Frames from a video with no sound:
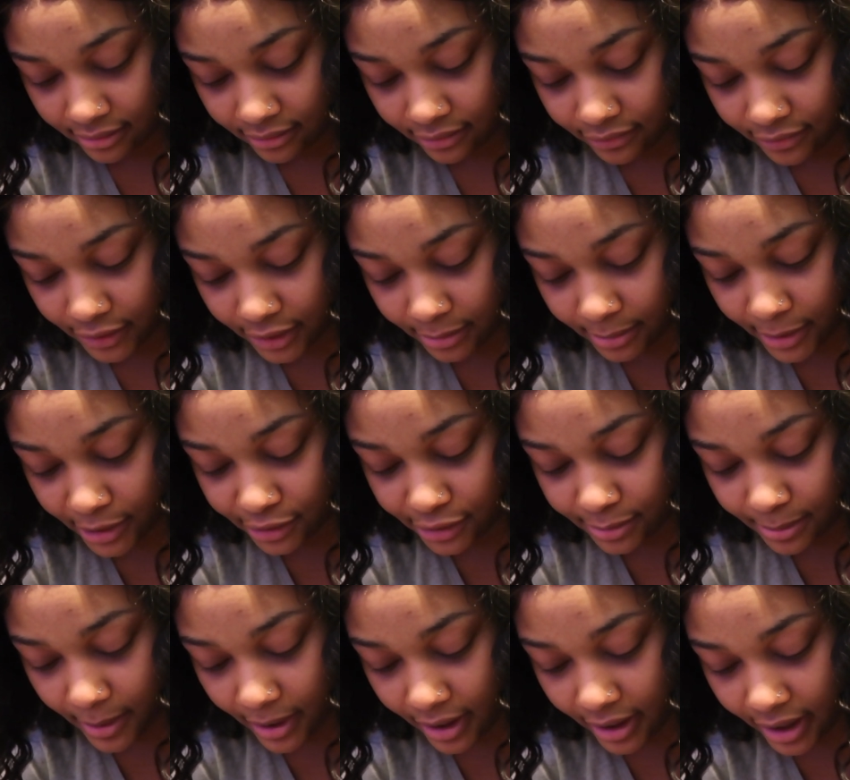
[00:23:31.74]
For the
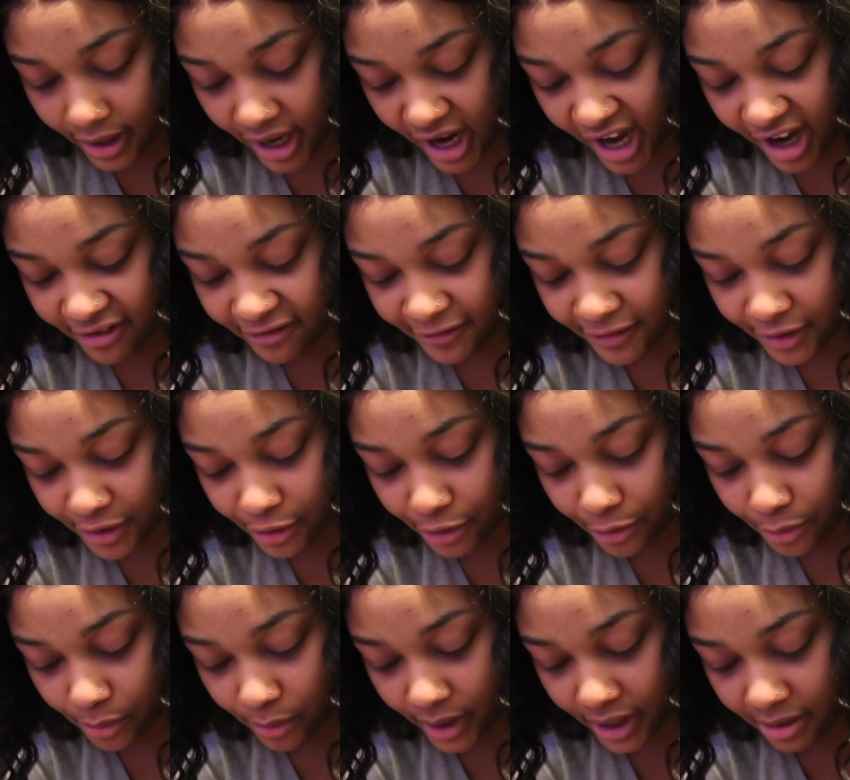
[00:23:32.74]
most part, I
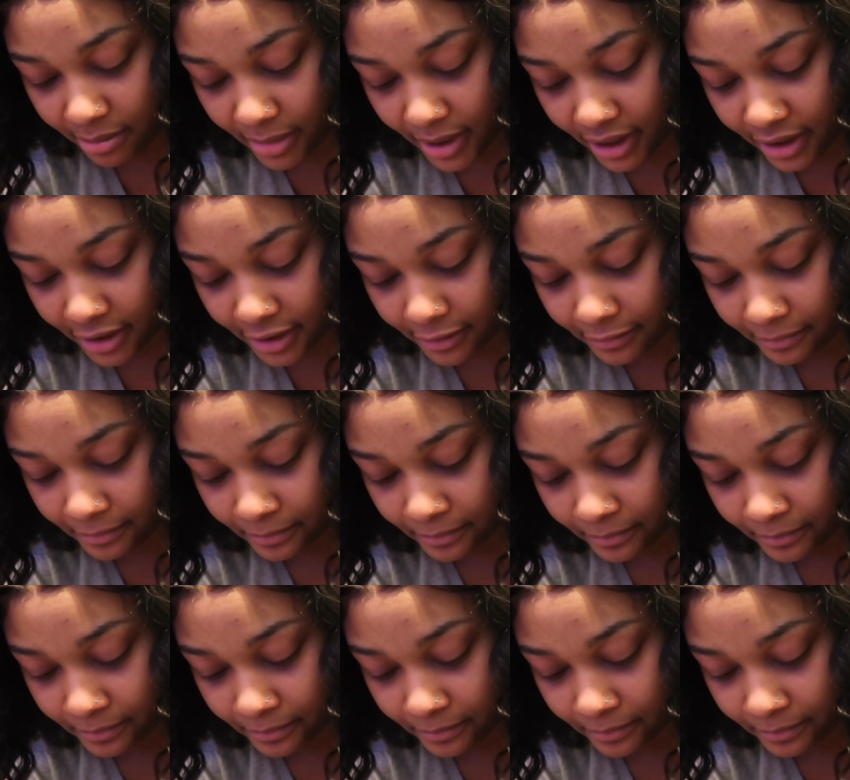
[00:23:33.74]
feel way better.